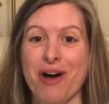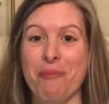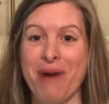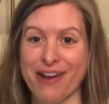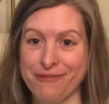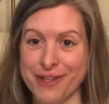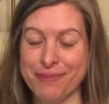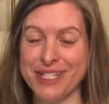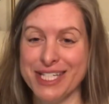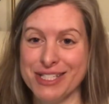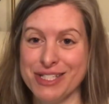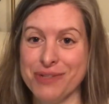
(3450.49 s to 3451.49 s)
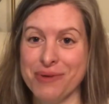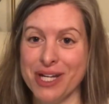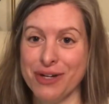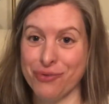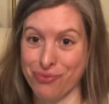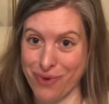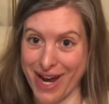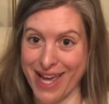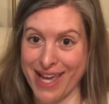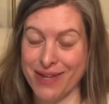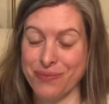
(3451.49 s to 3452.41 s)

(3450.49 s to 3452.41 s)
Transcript: My family is doing great.